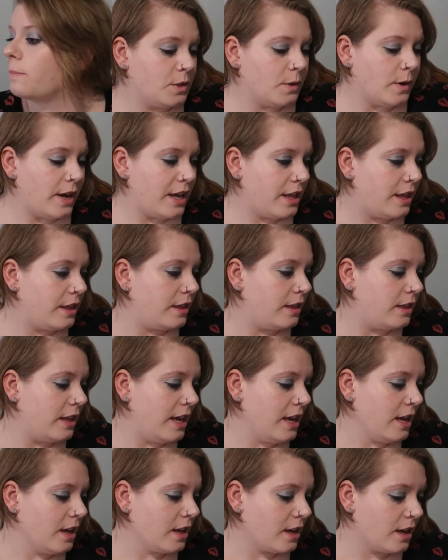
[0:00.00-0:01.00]
So I
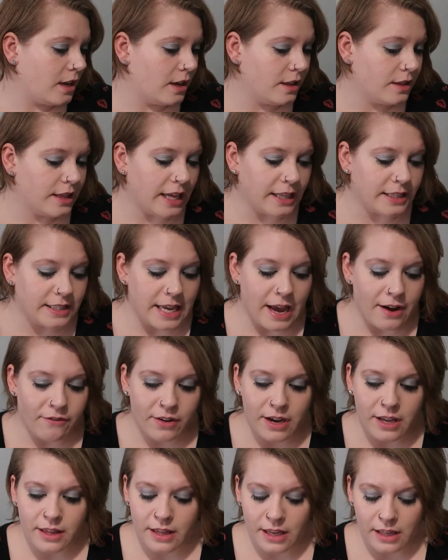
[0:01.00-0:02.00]
think that's
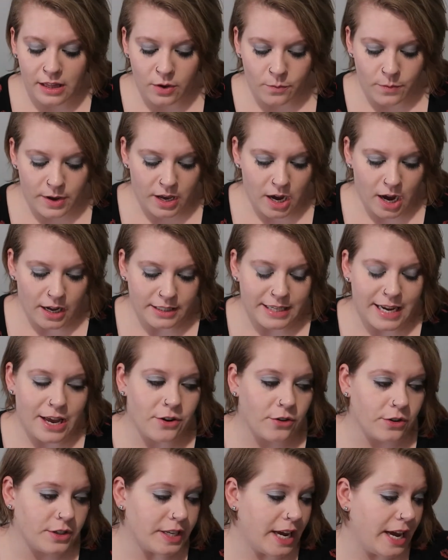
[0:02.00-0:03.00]
everything that we got to
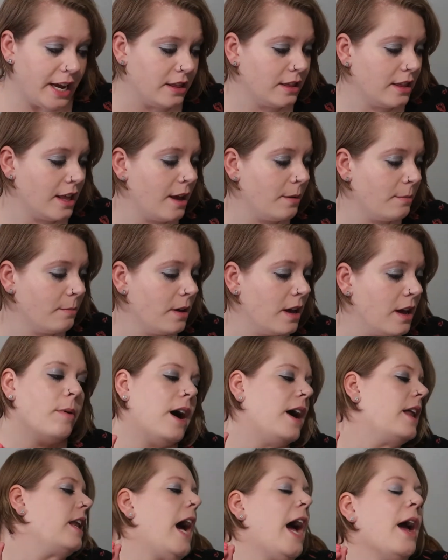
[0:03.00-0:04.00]
entertain them.
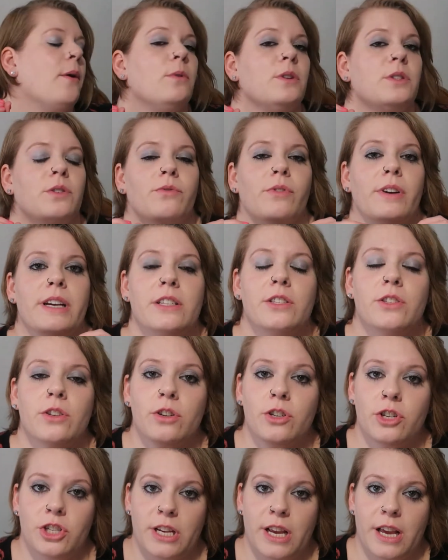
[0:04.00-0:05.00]
But I was
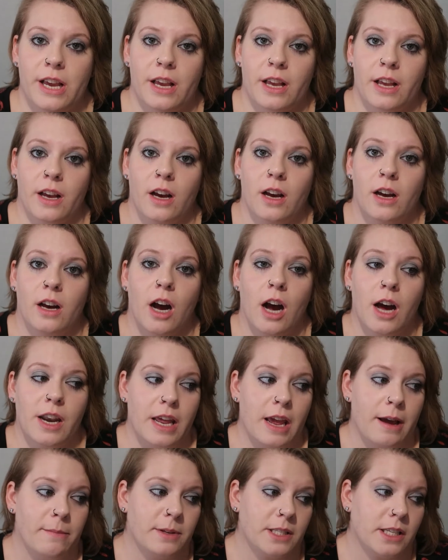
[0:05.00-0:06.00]
researching
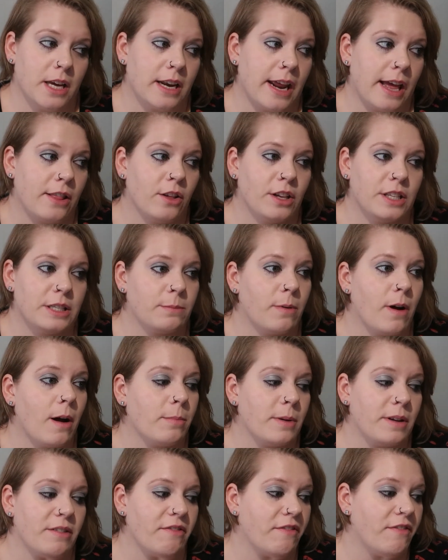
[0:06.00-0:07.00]
on Amazon, I looked at
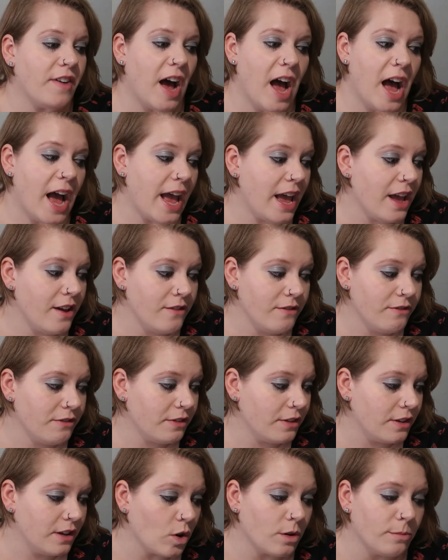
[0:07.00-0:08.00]
probably 5
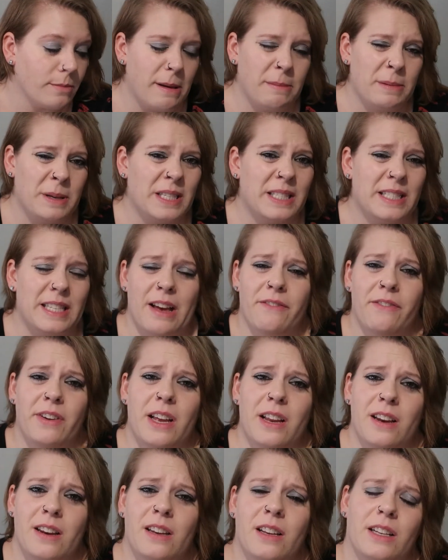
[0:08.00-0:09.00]
or maybe
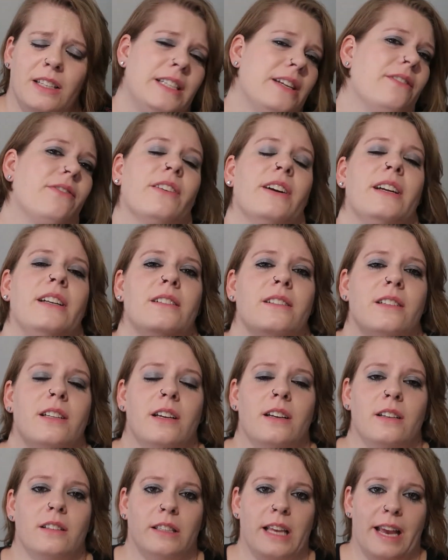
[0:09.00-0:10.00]
7 different
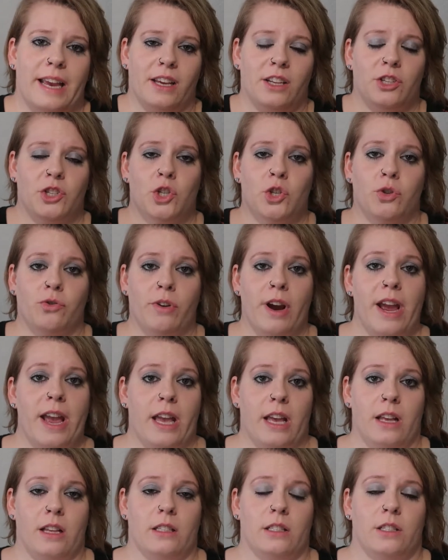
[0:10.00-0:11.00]
like
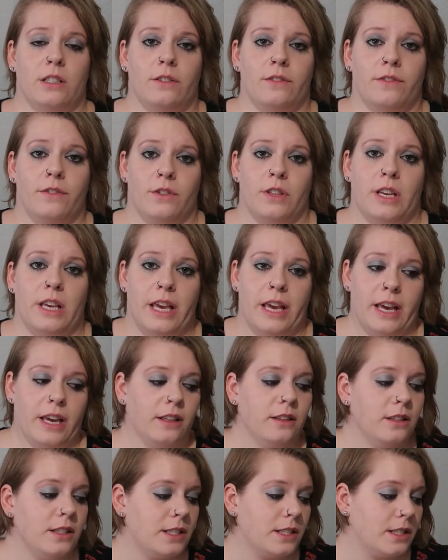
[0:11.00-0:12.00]
trays for the
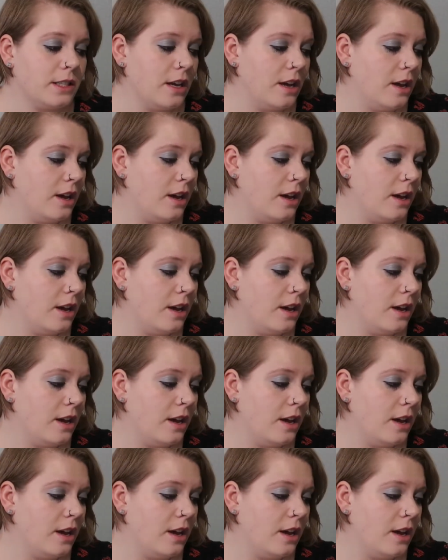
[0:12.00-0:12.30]
kids,